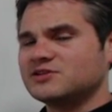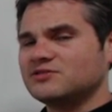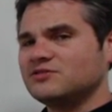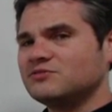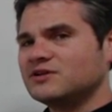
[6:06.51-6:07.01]

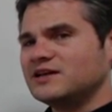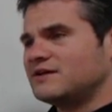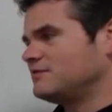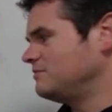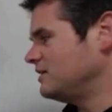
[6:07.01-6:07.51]
So you
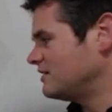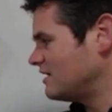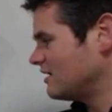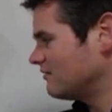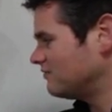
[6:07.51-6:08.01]
really have to be
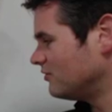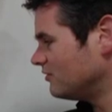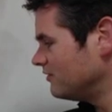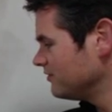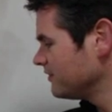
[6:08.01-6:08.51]

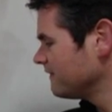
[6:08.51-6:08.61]
careful